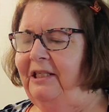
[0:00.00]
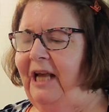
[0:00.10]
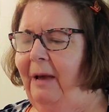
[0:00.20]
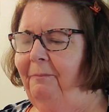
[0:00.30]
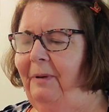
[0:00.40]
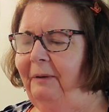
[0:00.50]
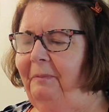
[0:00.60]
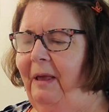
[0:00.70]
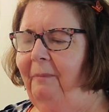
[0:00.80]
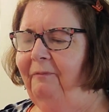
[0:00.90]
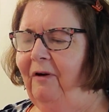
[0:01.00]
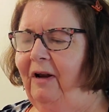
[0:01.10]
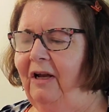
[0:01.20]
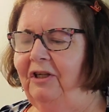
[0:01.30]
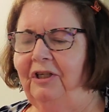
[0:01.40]
Tom picked me up for
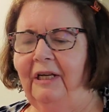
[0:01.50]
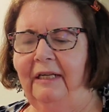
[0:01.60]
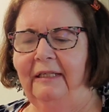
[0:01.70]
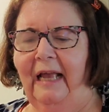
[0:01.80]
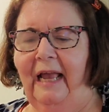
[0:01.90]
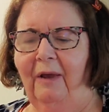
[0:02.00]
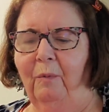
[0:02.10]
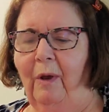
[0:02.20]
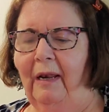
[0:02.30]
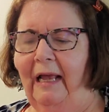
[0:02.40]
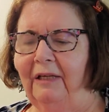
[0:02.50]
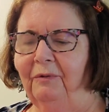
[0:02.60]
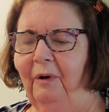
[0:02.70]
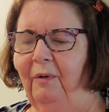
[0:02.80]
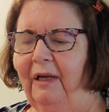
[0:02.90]
lunch as I had one
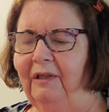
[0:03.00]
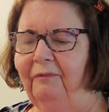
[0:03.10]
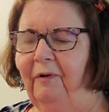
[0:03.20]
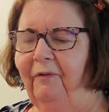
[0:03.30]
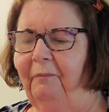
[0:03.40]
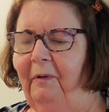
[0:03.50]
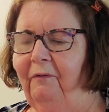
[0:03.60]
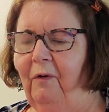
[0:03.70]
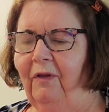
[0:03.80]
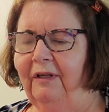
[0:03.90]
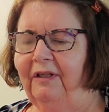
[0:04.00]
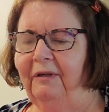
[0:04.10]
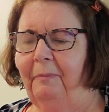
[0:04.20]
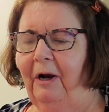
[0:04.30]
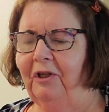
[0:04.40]
last request for before this
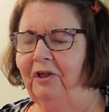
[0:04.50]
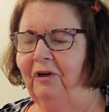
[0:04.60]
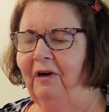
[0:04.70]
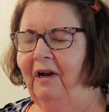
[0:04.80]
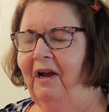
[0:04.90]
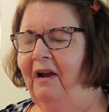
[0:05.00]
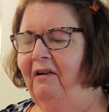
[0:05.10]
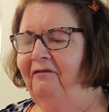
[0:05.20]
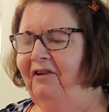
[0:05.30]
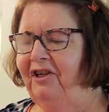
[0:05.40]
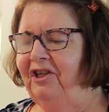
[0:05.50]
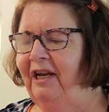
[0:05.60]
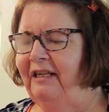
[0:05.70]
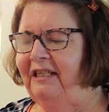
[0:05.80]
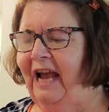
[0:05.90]
departure fish
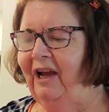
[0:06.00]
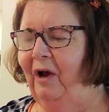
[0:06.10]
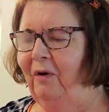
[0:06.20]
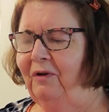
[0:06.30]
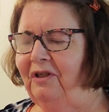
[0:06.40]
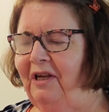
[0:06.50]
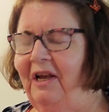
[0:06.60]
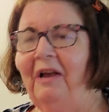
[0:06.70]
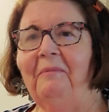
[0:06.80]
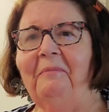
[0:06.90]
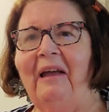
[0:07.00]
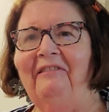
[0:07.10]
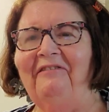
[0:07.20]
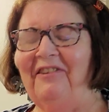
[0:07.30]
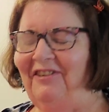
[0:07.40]
tacos,
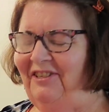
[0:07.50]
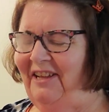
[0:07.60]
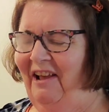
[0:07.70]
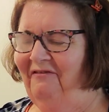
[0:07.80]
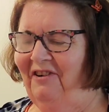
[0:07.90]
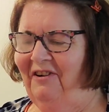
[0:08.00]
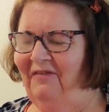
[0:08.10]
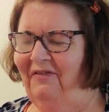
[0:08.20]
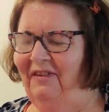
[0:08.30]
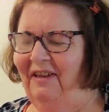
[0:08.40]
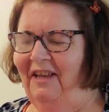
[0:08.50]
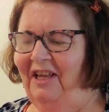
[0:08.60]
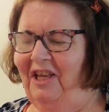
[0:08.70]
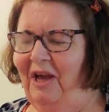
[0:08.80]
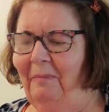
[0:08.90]
my first ever.
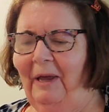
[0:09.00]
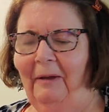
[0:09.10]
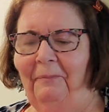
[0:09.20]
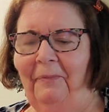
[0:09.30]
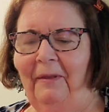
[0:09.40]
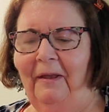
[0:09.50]
Yummy.